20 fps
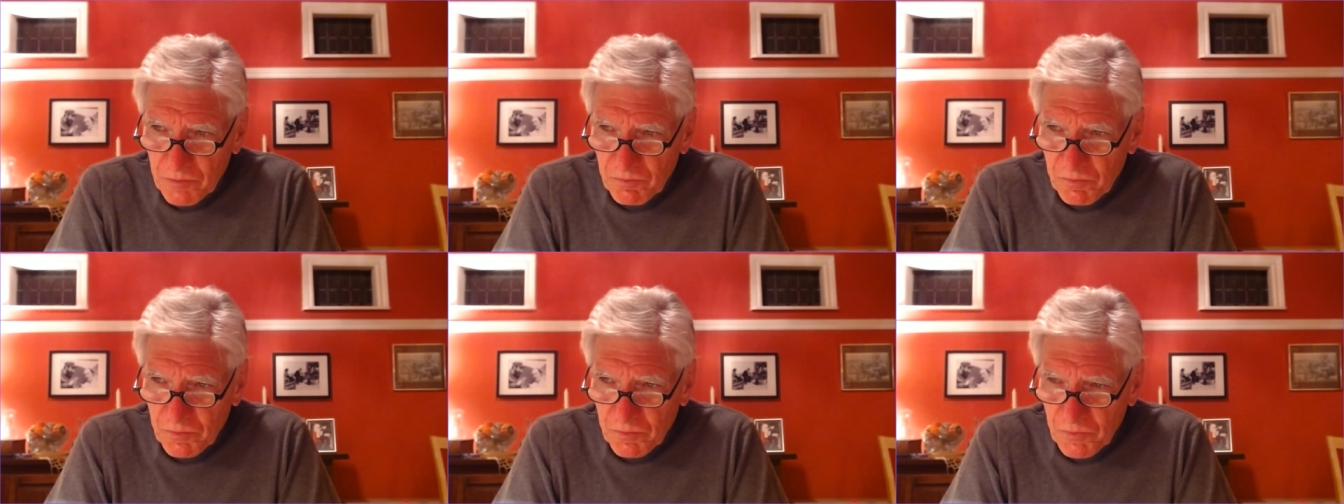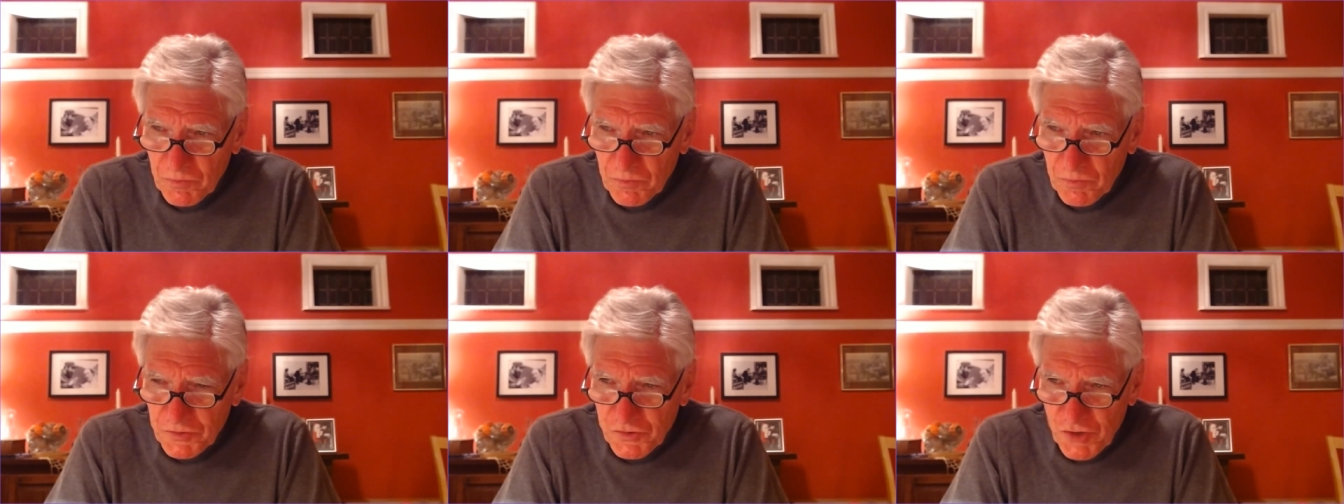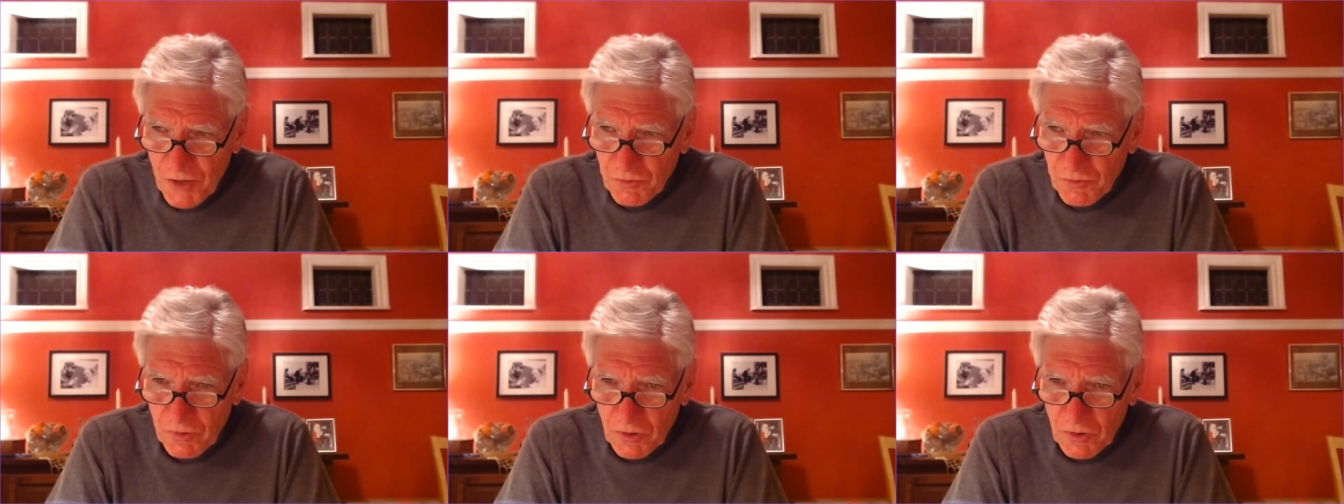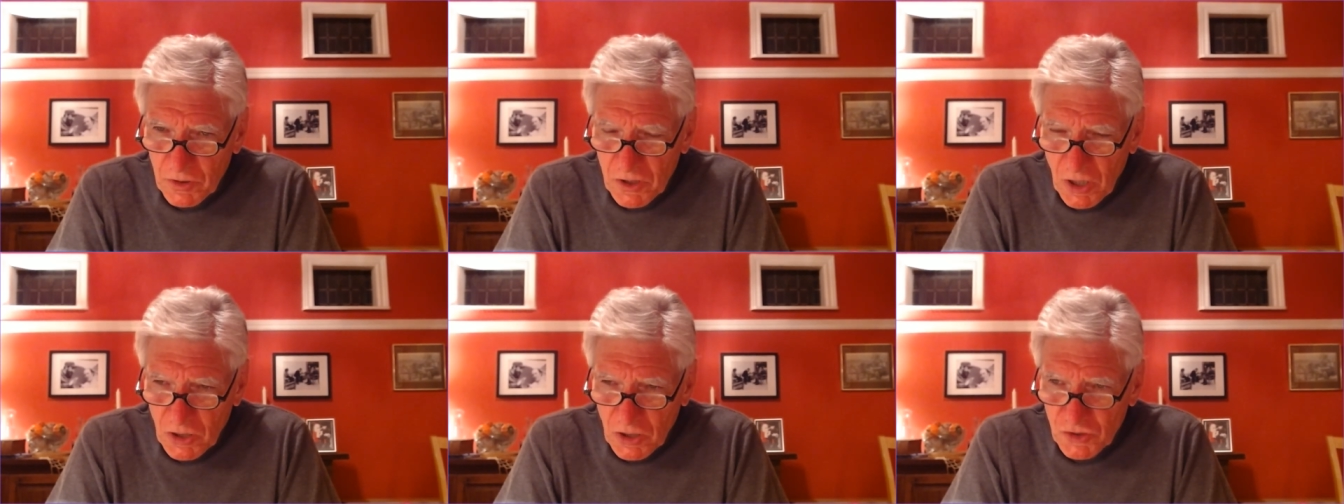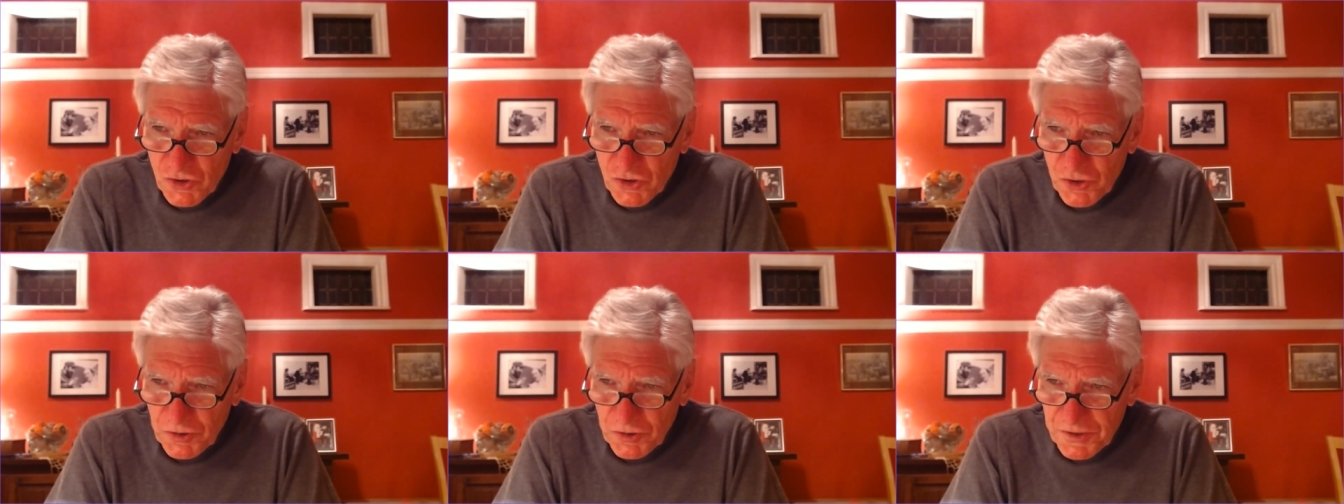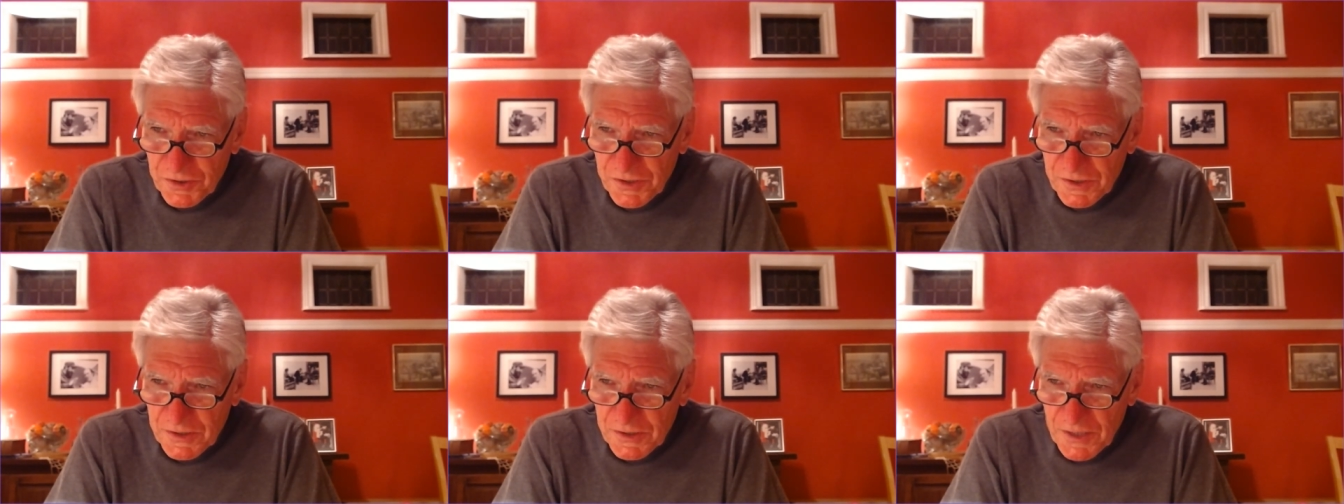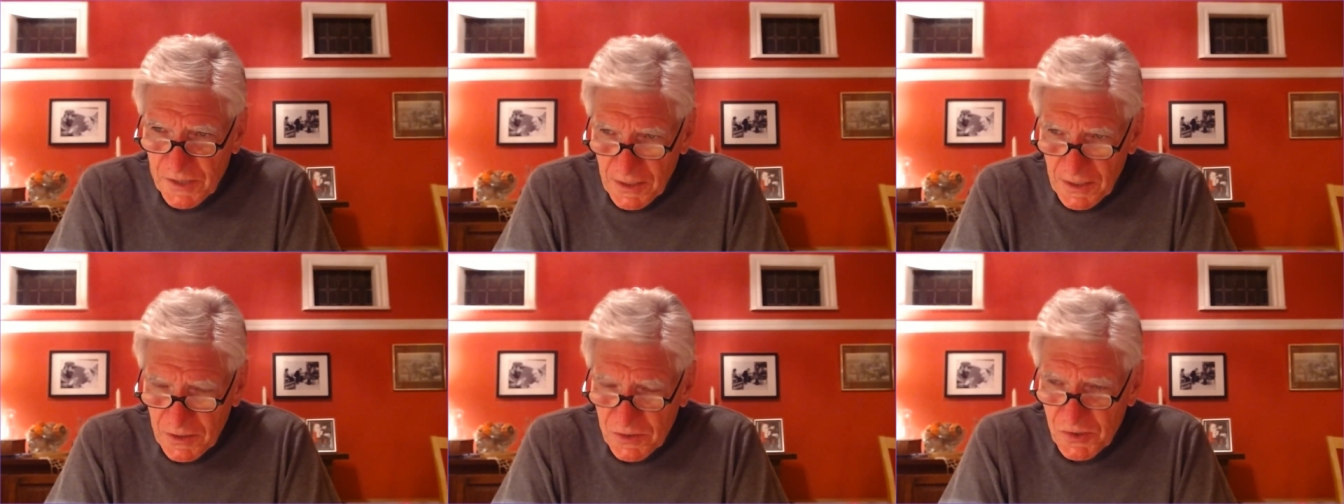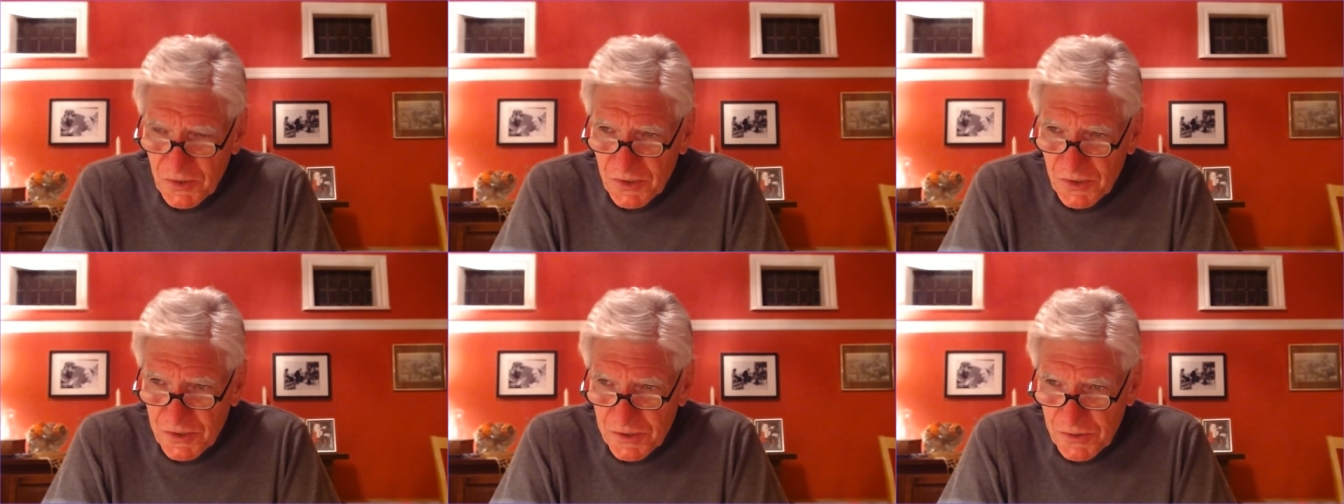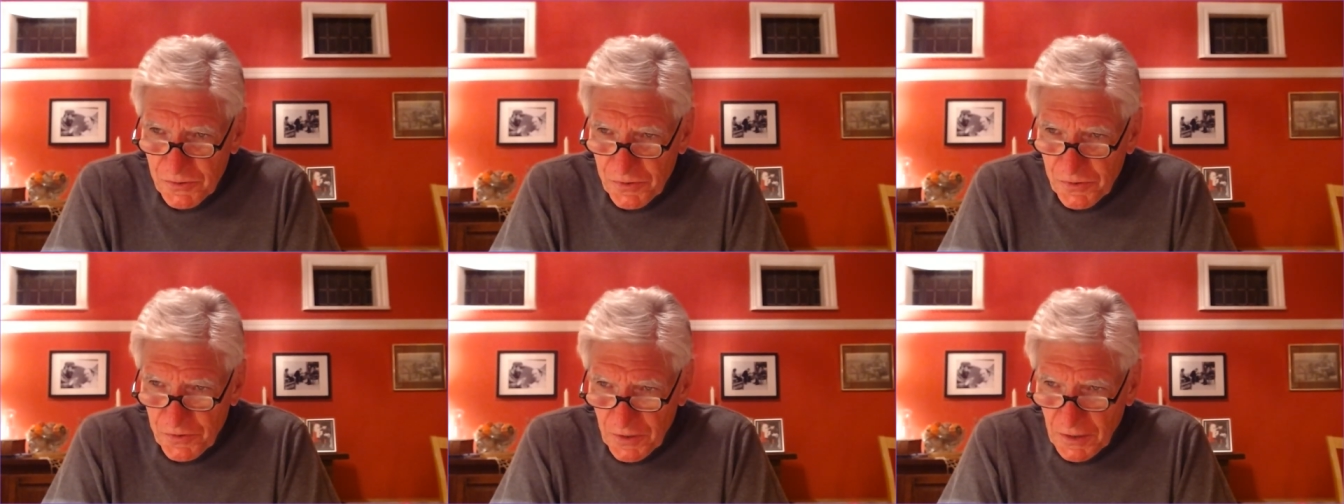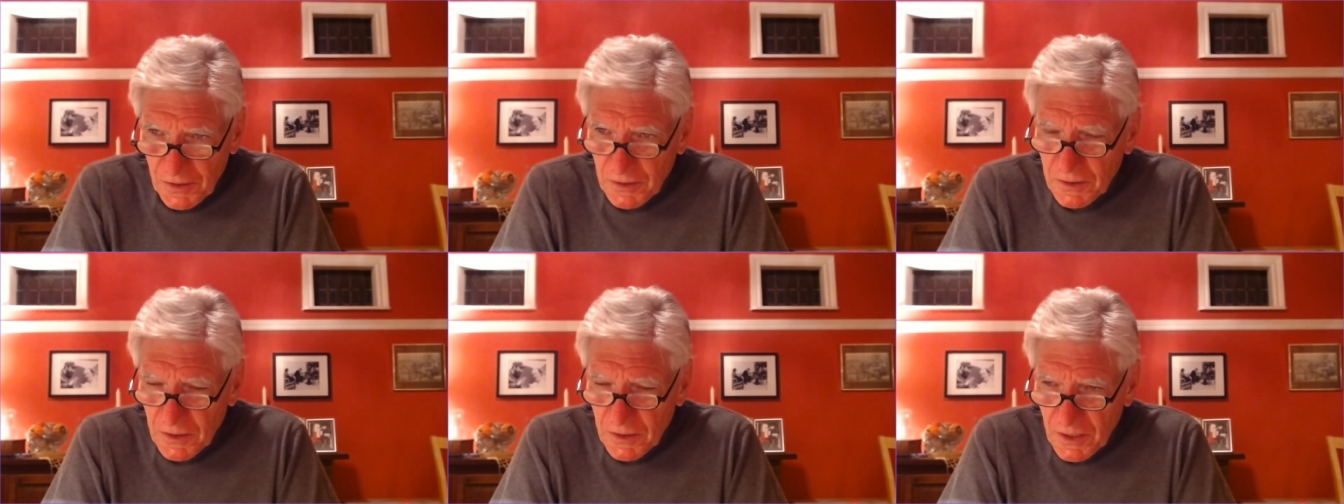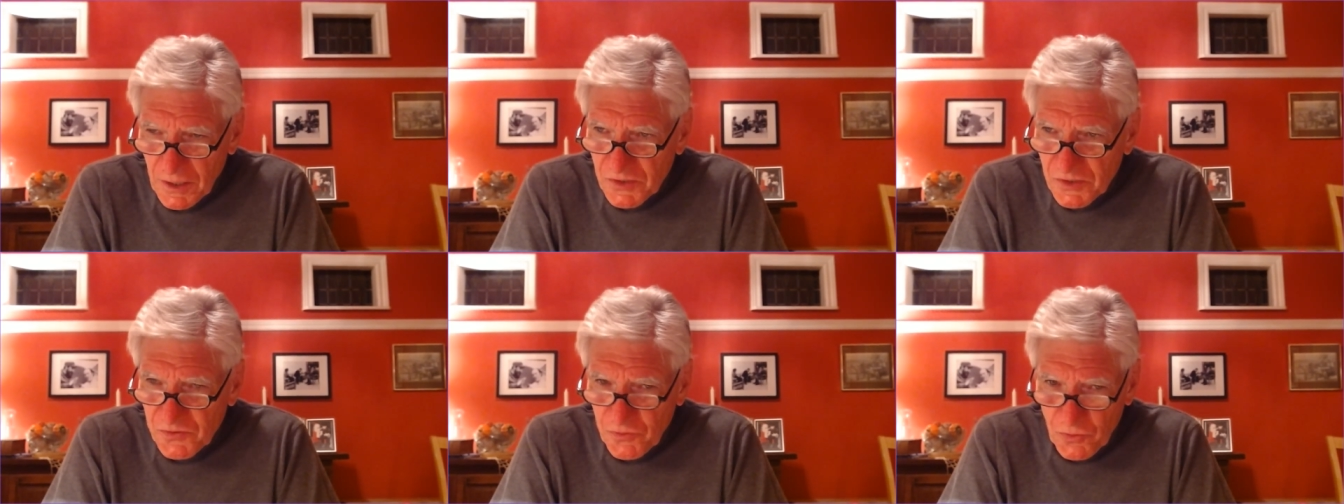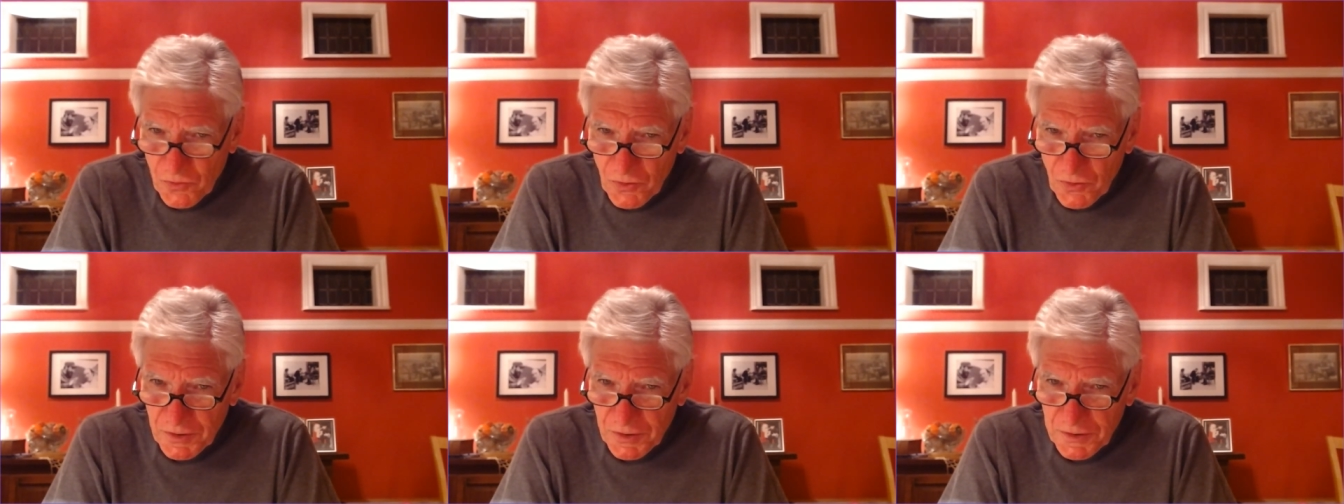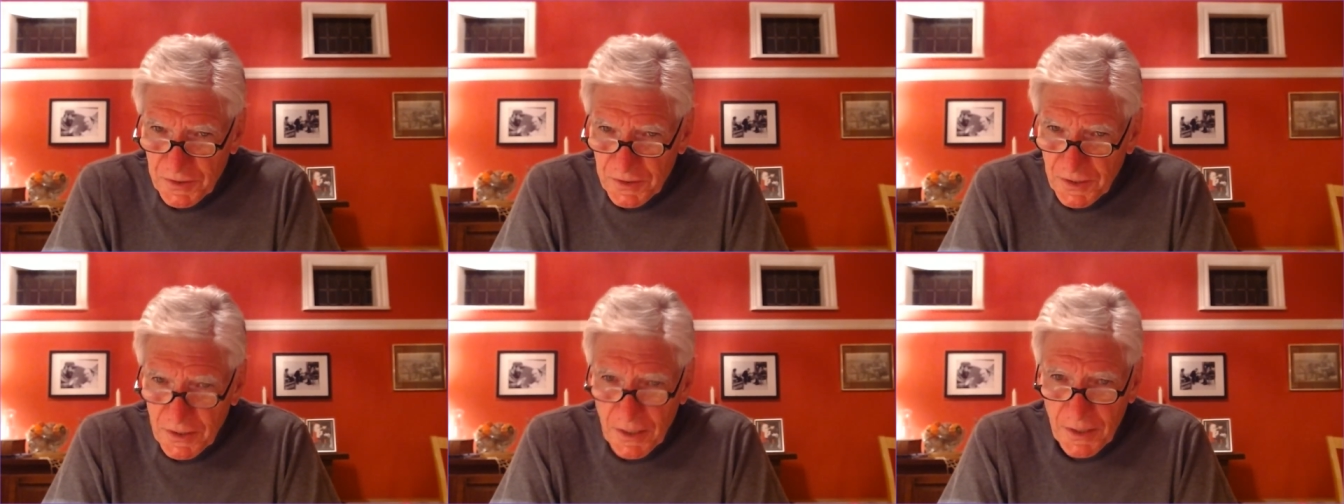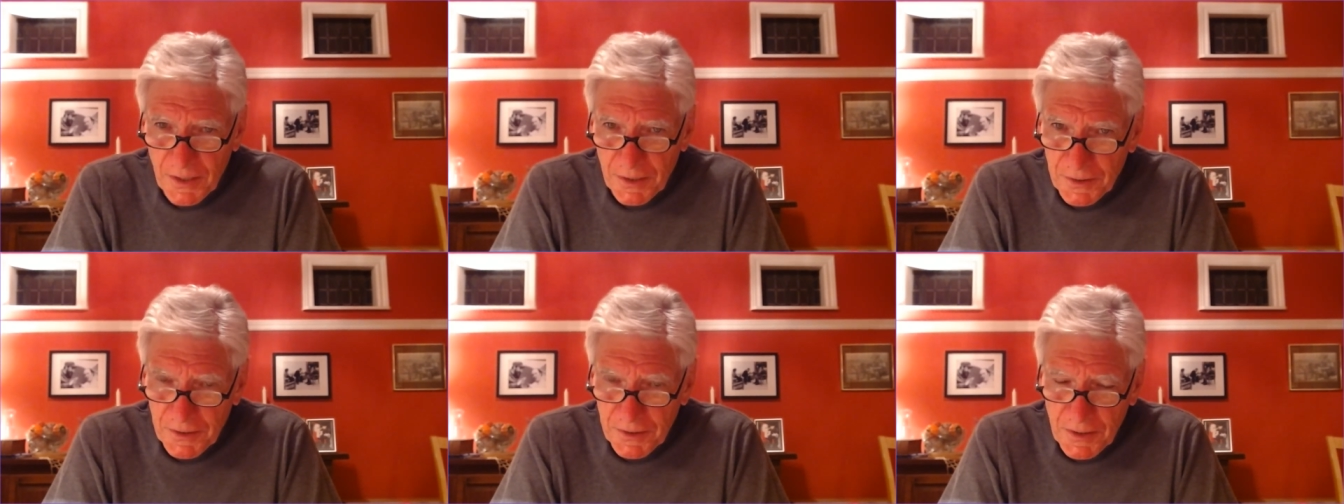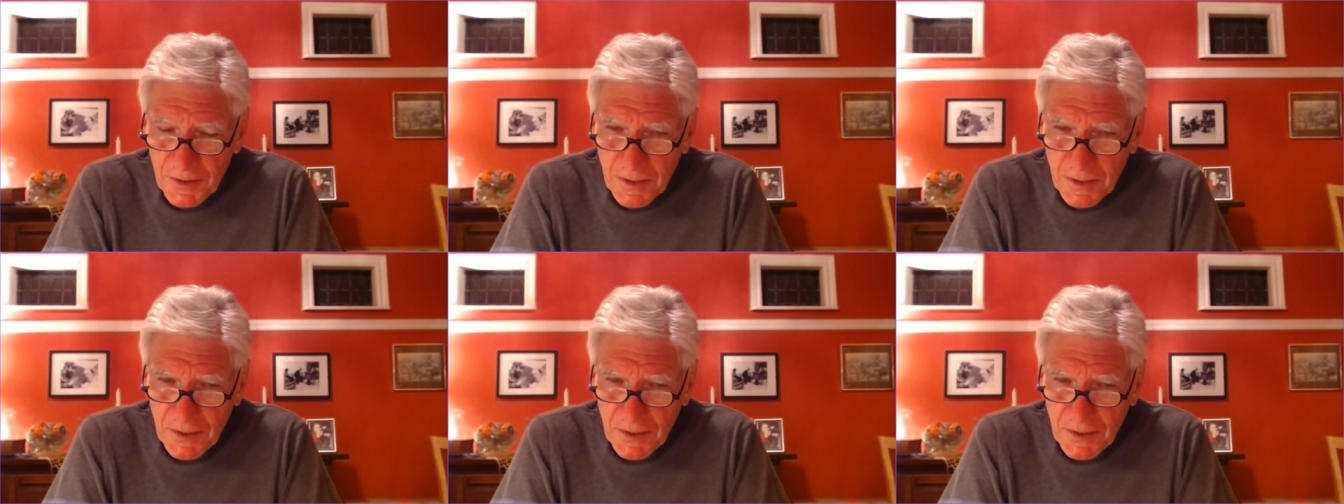the general culture tends to think, as Freud did,